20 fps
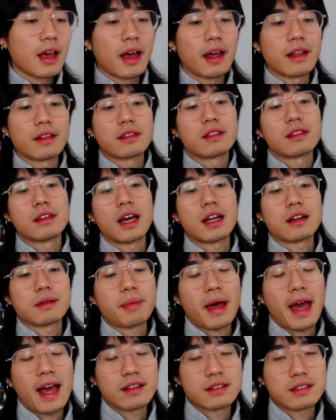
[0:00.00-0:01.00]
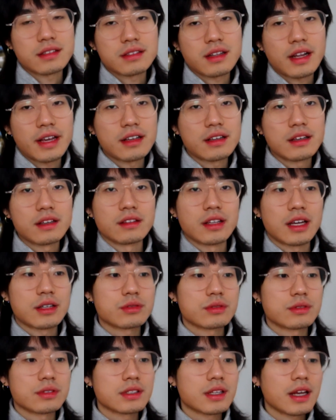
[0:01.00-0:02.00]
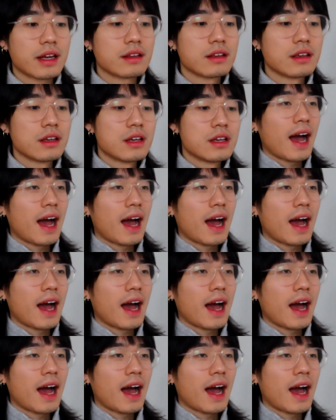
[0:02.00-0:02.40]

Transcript: and the other path is like industrial design.